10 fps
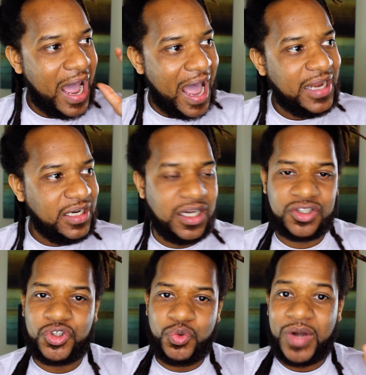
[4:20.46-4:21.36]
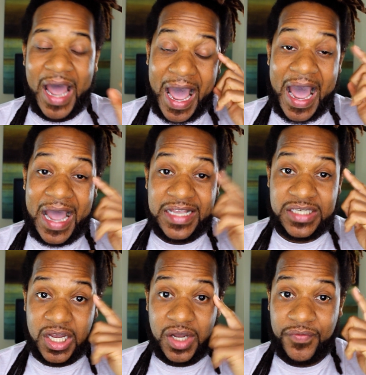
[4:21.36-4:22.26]
I look through the
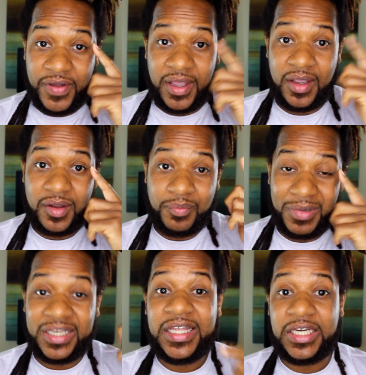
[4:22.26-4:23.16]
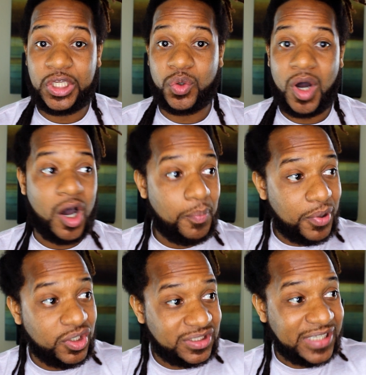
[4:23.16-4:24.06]
eyes of a millennial, a
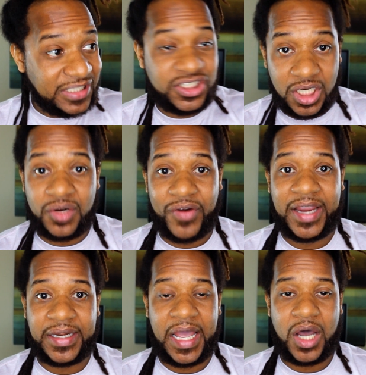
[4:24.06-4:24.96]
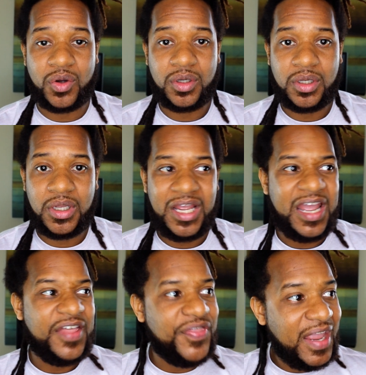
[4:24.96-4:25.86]
person that's young right now,
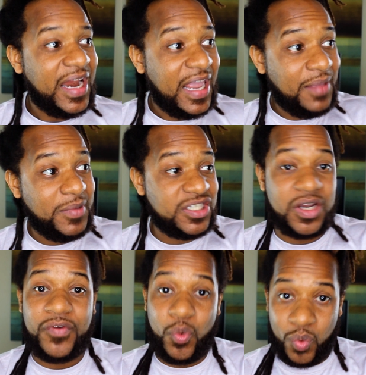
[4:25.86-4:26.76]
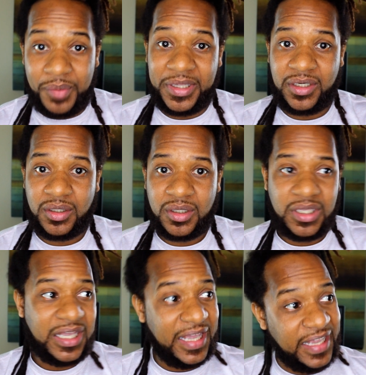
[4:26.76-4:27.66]
their image of a woman
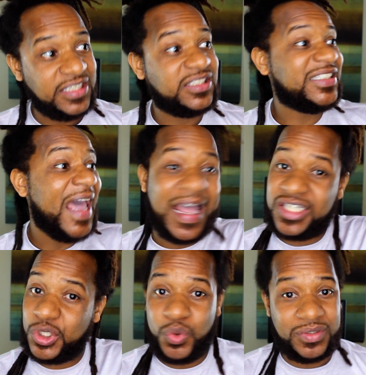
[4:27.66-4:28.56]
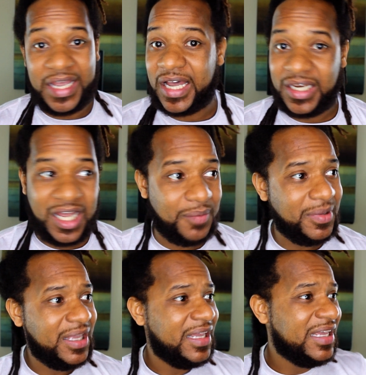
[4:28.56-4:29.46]
is tattooed the hell
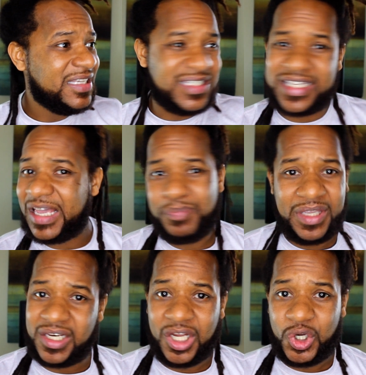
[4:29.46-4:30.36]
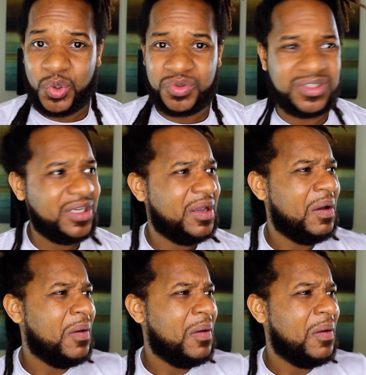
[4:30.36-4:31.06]
up, skimpy clothes,